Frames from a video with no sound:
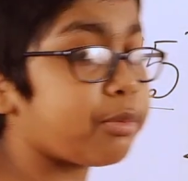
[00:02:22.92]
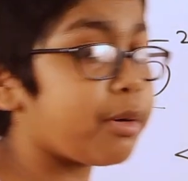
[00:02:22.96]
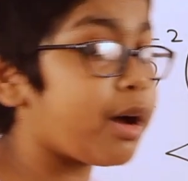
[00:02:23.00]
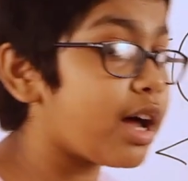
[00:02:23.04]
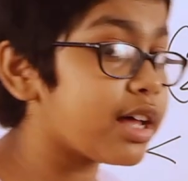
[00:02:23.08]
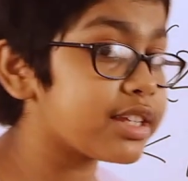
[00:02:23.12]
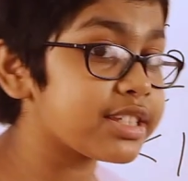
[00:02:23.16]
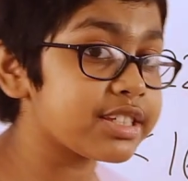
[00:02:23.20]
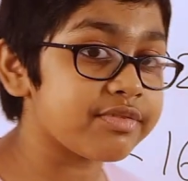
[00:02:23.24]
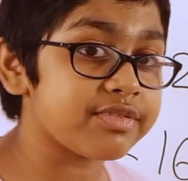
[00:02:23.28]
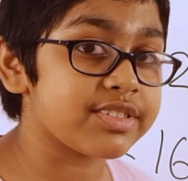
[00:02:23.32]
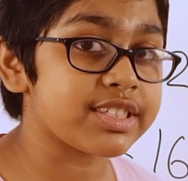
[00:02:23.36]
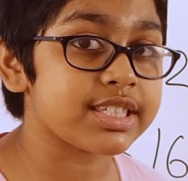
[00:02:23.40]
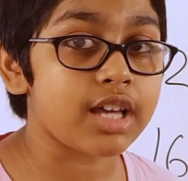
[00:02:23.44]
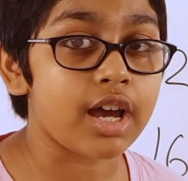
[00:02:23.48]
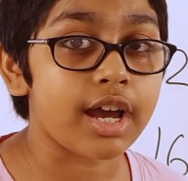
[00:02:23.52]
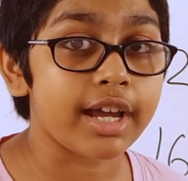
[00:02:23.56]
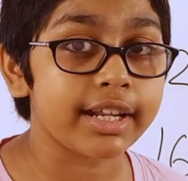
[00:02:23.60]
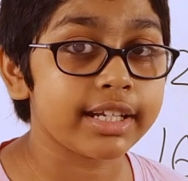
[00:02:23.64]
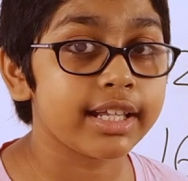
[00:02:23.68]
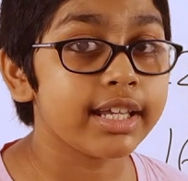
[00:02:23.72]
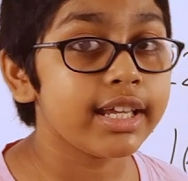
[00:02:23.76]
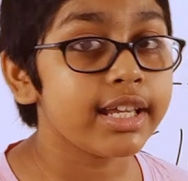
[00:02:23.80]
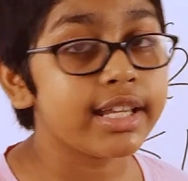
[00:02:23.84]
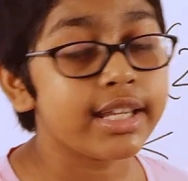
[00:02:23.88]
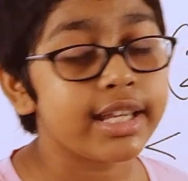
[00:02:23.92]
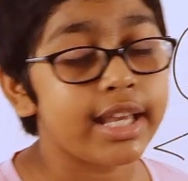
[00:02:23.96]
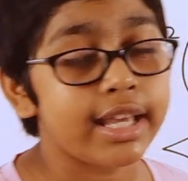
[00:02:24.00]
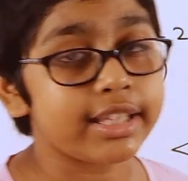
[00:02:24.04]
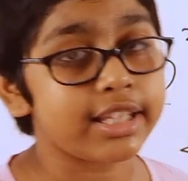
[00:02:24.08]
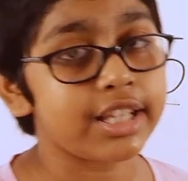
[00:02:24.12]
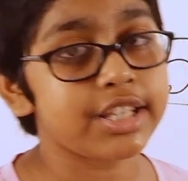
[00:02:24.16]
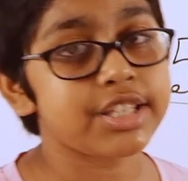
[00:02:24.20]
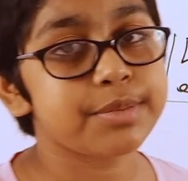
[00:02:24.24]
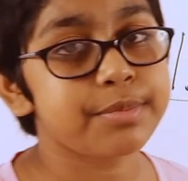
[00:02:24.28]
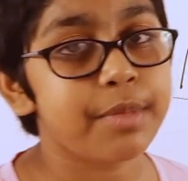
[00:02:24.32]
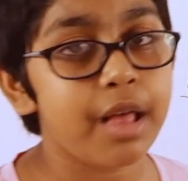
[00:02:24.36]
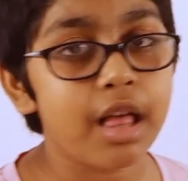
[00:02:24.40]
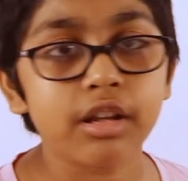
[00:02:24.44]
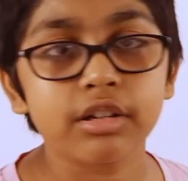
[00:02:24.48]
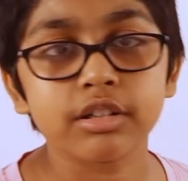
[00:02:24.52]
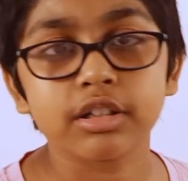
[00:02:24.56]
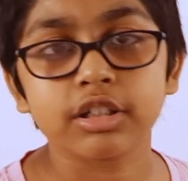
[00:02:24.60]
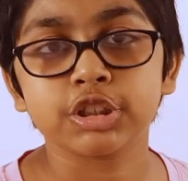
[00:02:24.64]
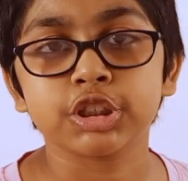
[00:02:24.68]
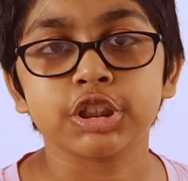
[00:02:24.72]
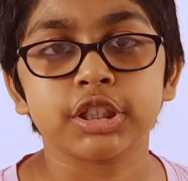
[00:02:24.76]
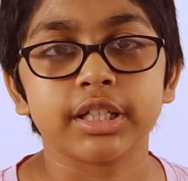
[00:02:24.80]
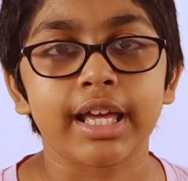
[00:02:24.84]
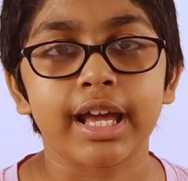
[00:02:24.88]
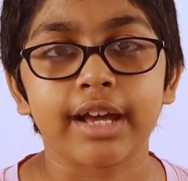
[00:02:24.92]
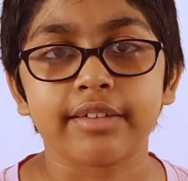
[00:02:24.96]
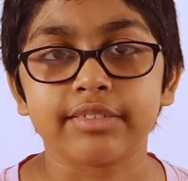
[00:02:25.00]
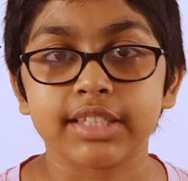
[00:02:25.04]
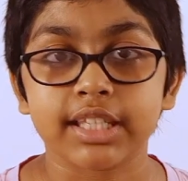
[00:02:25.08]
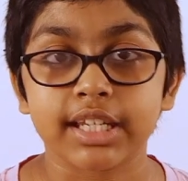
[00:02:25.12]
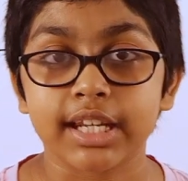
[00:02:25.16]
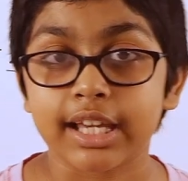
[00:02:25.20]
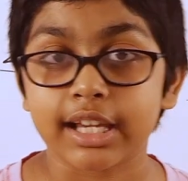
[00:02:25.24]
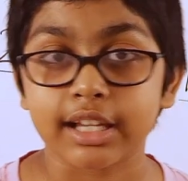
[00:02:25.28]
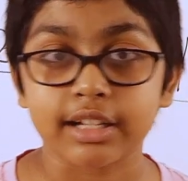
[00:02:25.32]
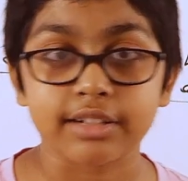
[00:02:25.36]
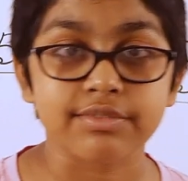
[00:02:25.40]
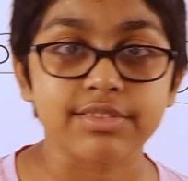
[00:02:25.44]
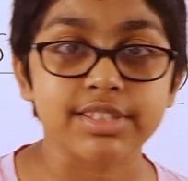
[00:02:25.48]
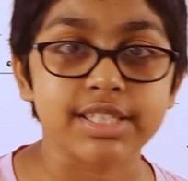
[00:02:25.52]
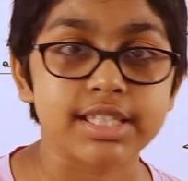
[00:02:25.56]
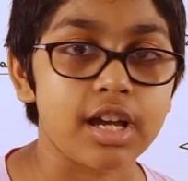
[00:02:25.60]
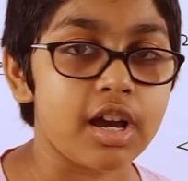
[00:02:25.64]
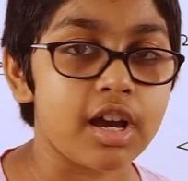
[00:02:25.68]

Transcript: have the positive sign, and the smaller should have the negative